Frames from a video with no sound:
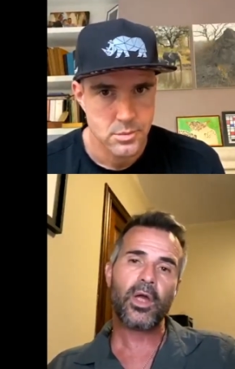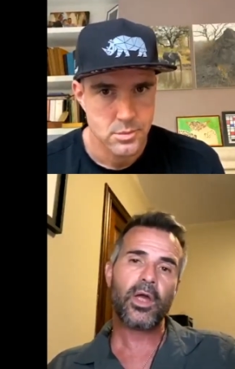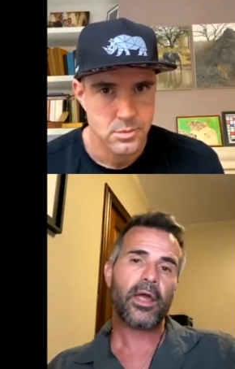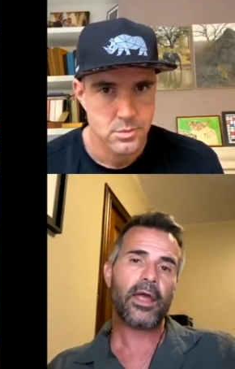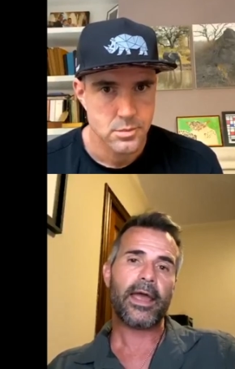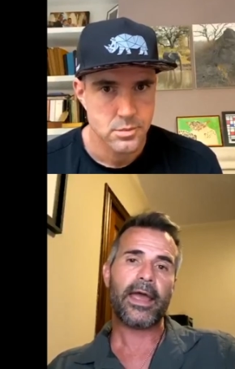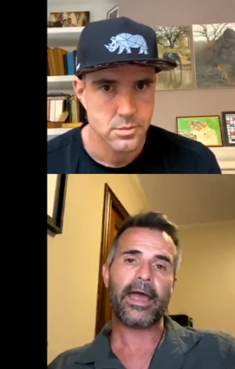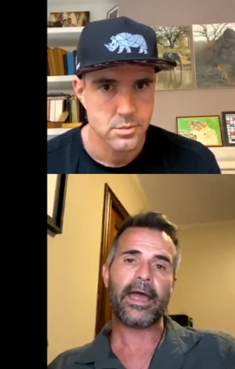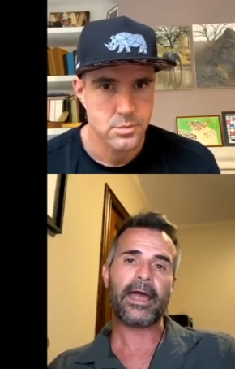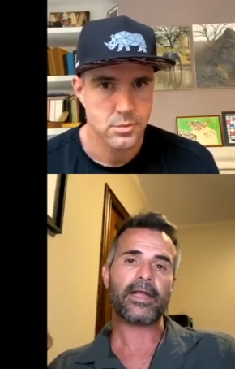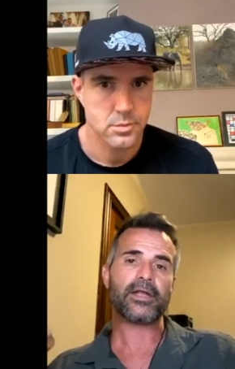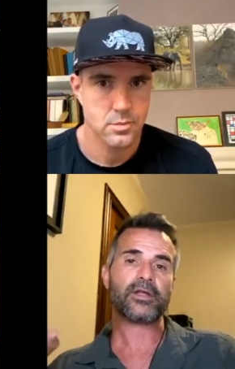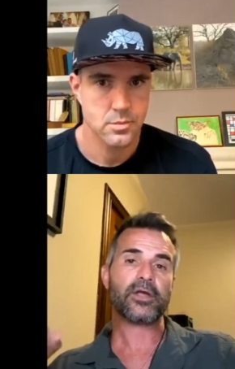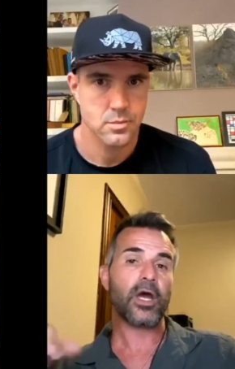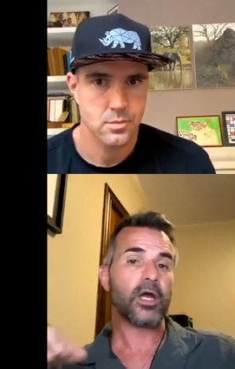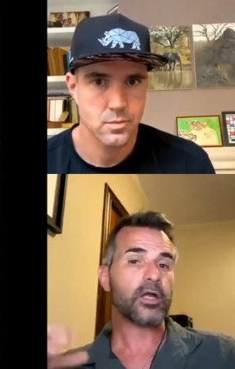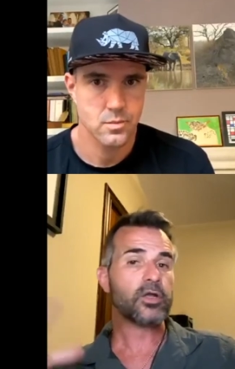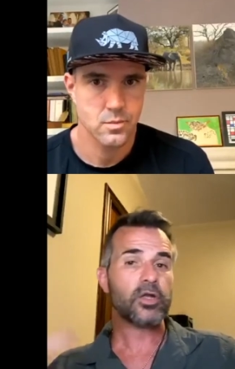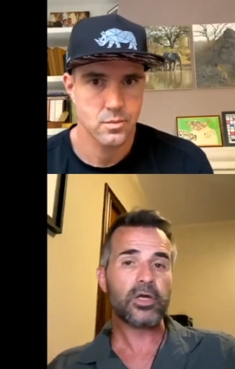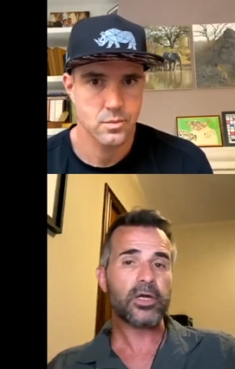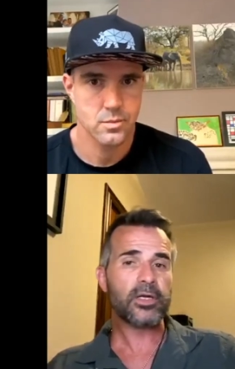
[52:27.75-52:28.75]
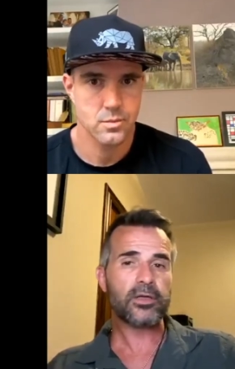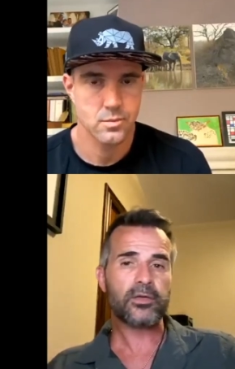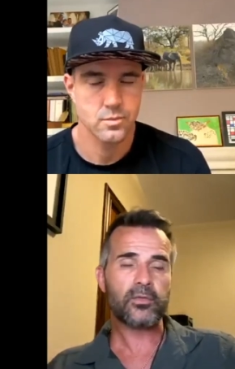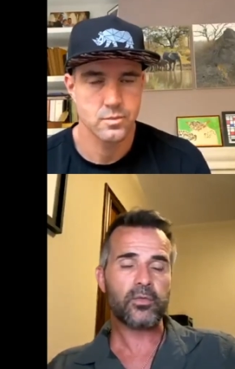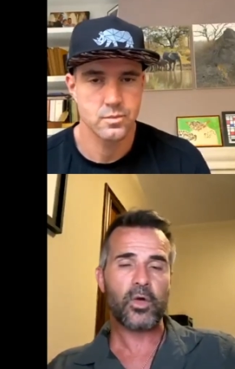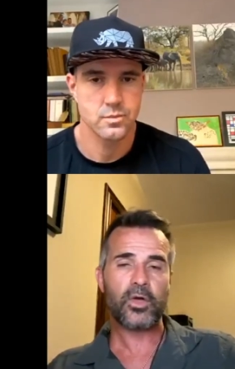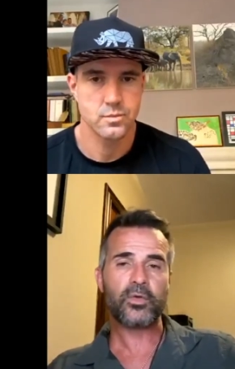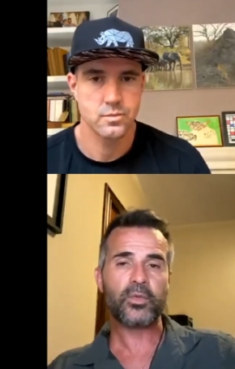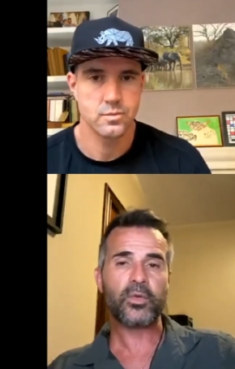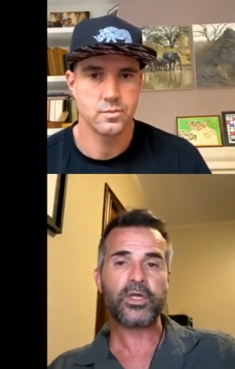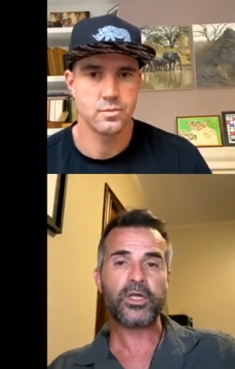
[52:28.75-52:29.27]
Speaker 1: and go and look at
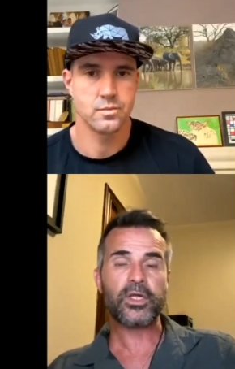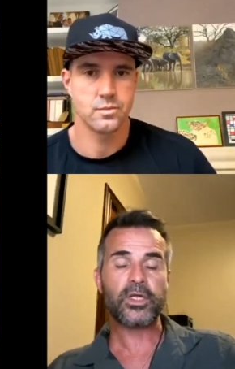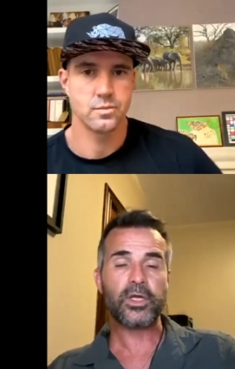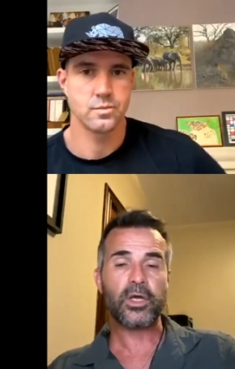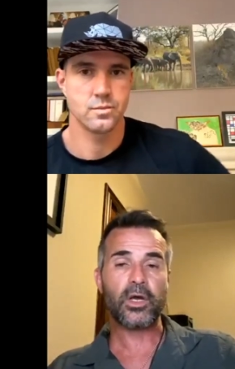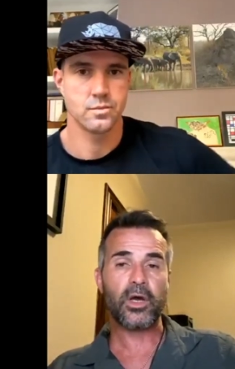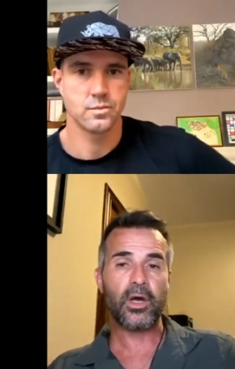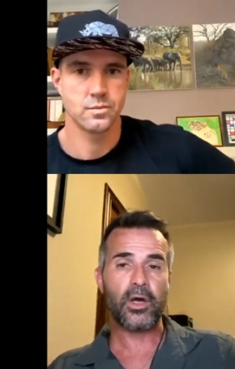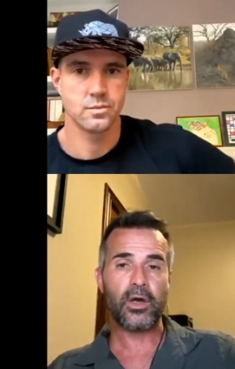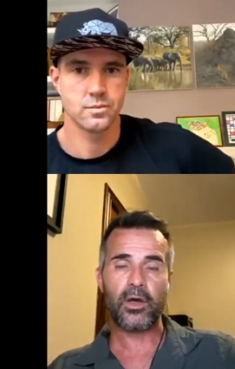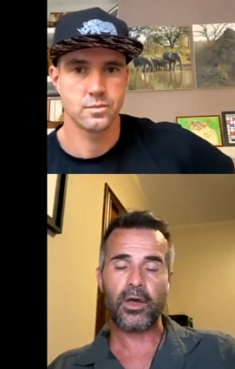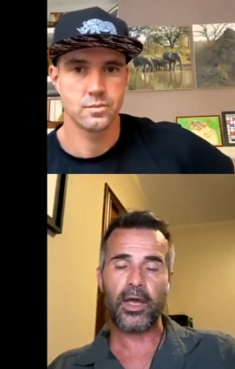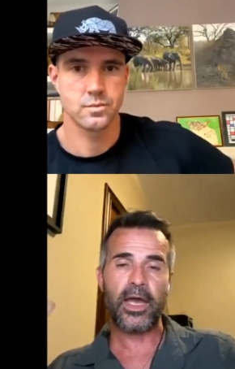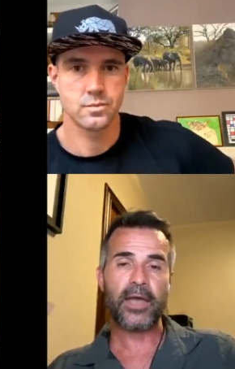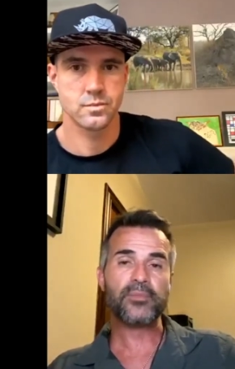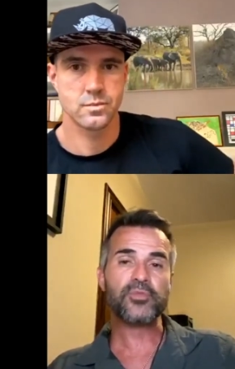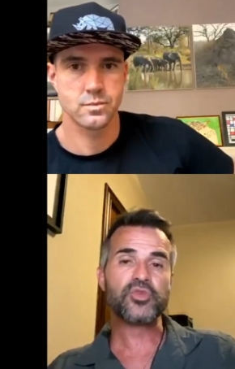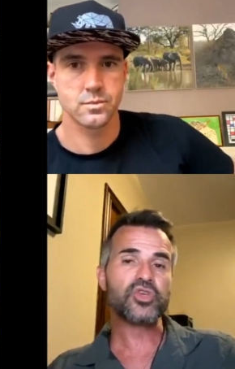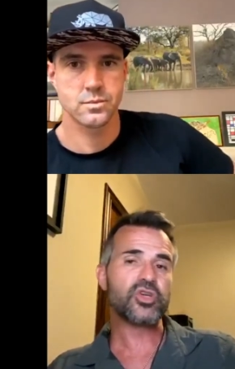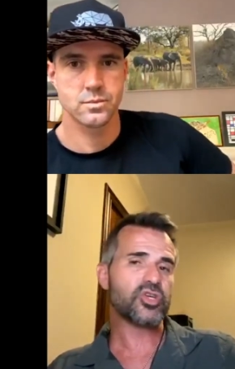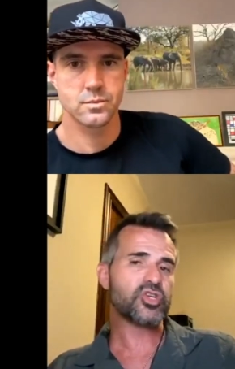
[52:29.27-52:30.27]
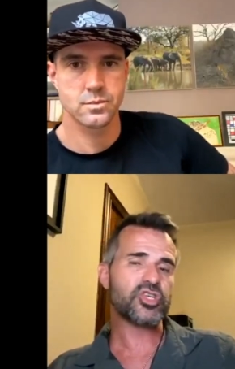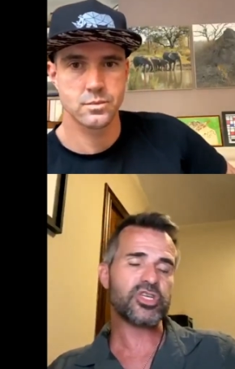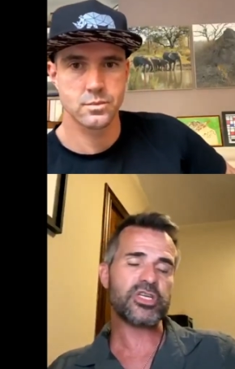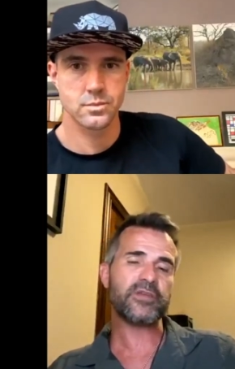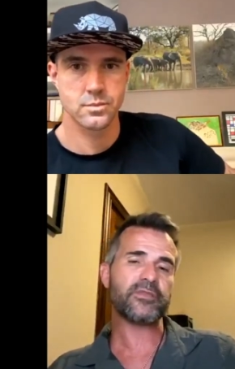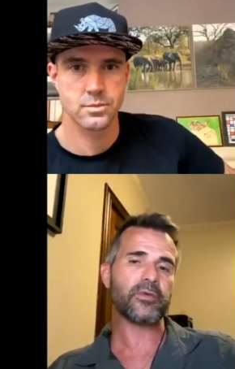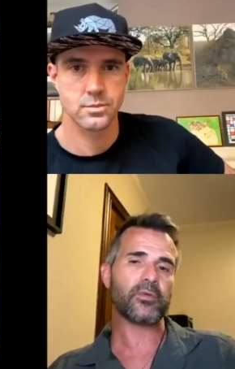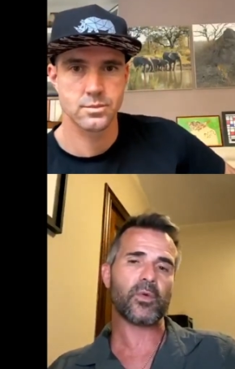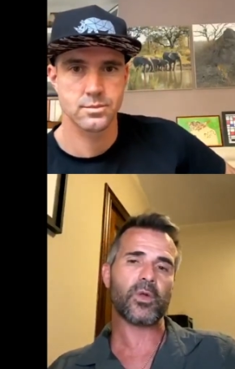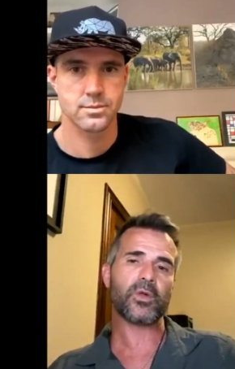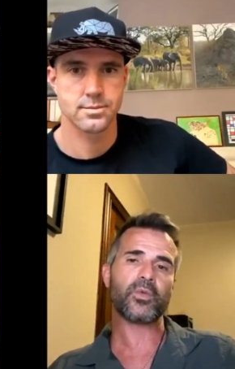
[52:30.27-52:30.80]
what we uh, aim to achieve
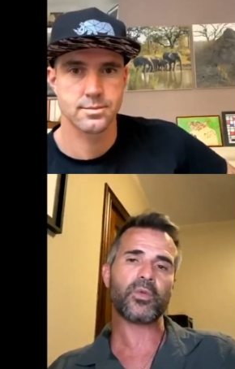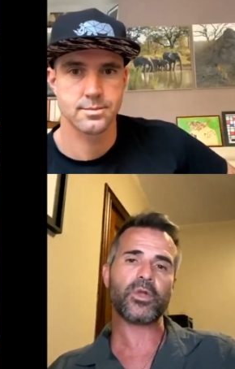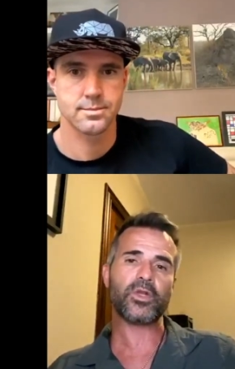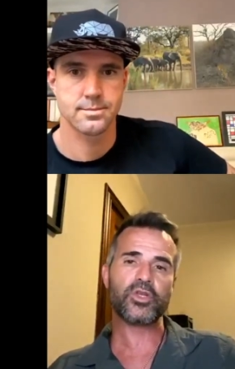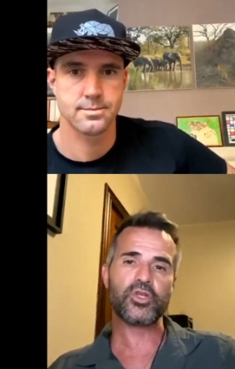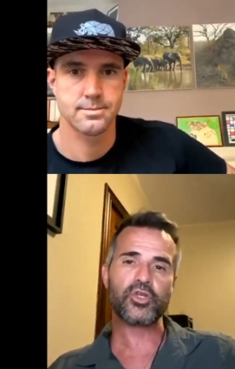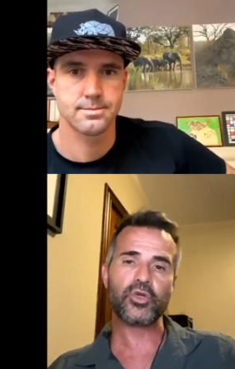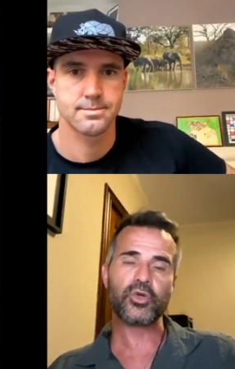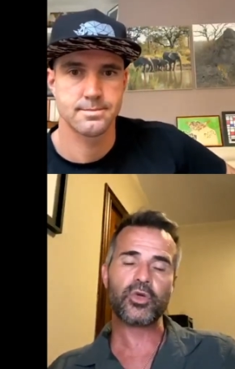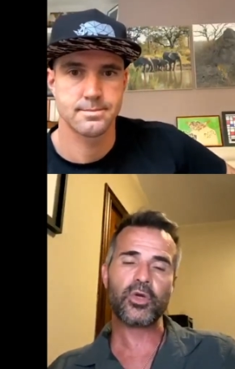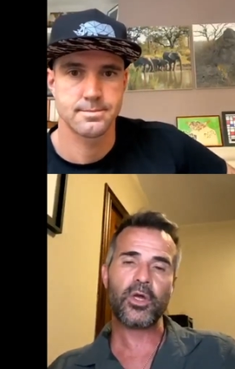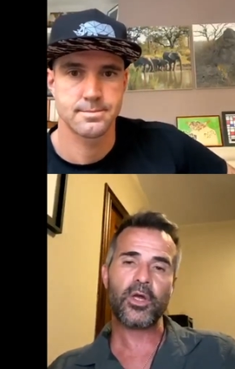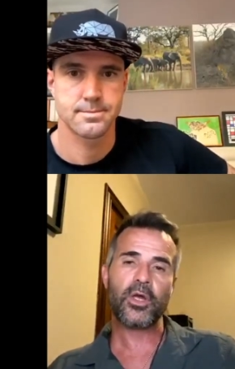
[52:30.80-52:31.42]
and what we do.